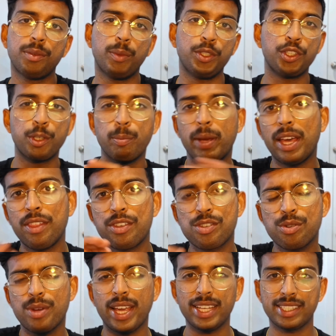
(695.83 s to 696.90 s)
when you compare the two
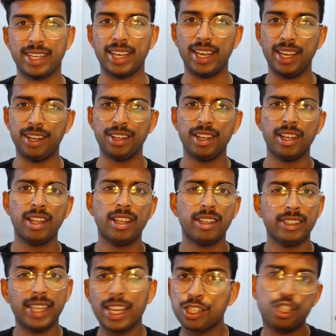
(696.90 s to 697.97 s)
head to head,
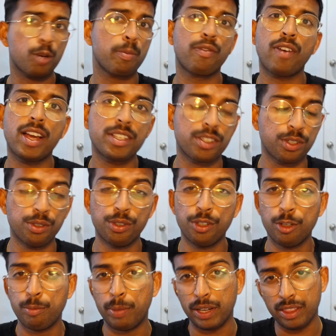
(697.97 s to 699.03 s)
yes, Shopify is
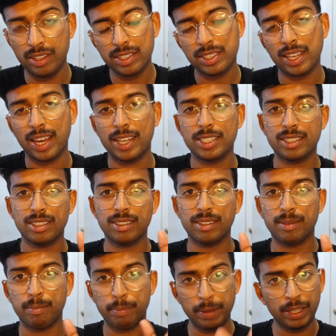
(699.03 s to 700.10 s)
good, but in this case,
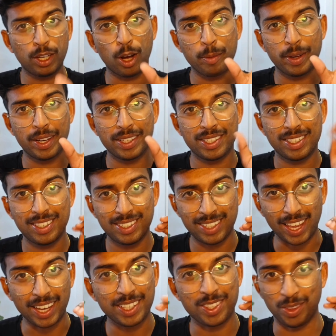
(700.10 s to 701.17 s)
BigCommerce
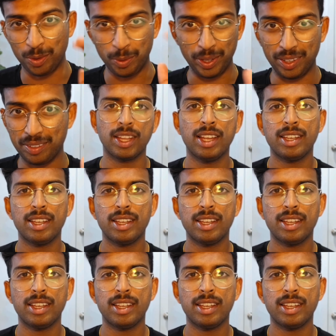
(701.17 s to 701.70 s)
takes the win.